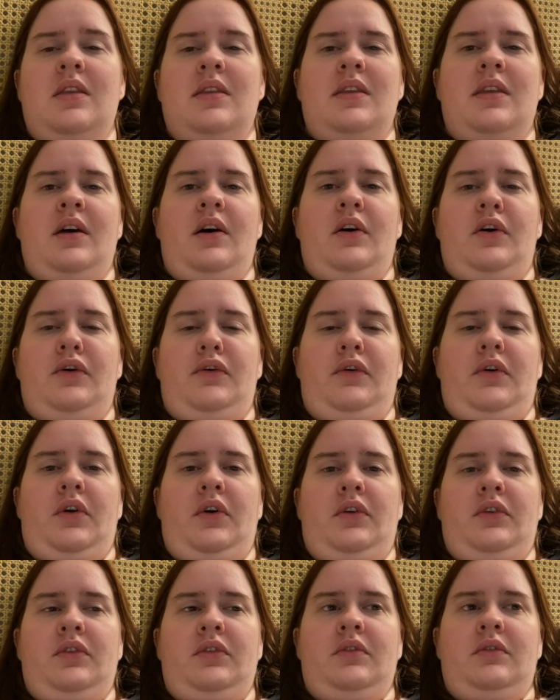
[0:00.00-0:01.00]
that are
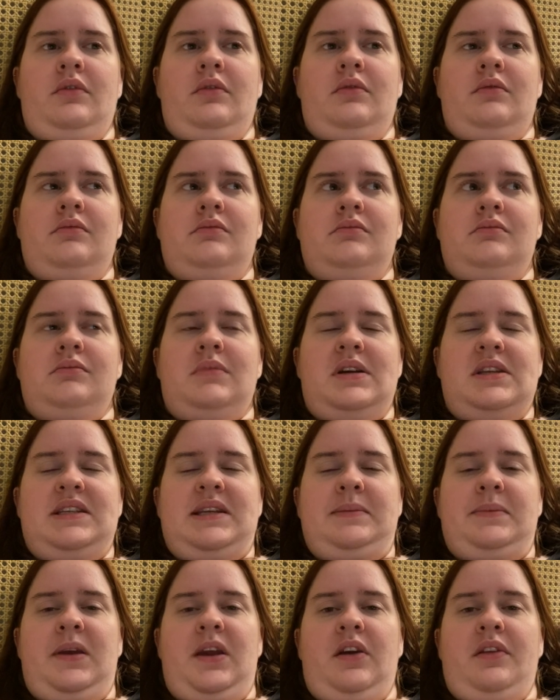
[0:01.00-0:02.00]
on my
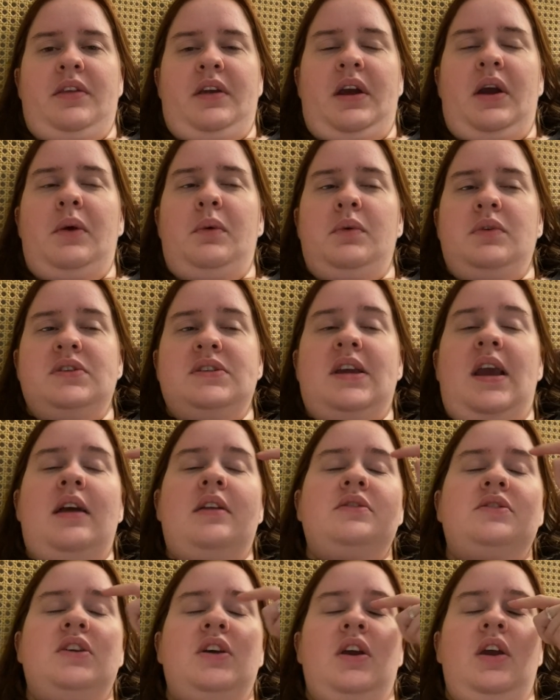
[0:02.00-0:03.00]
TBR that I want to
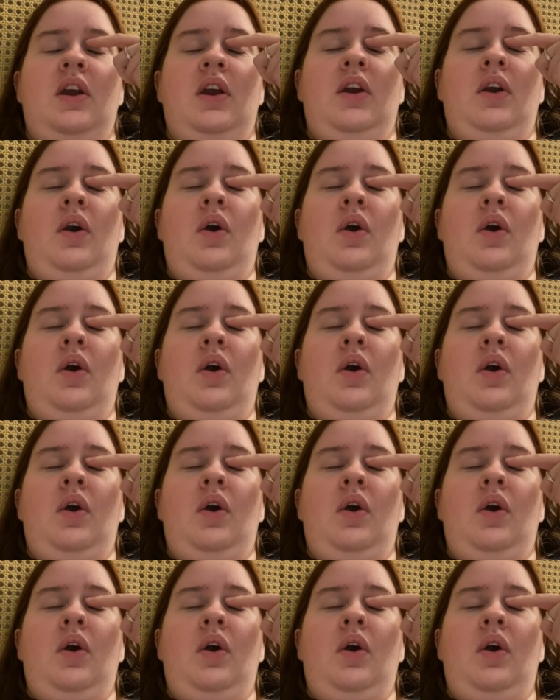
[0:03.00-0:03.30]
get to.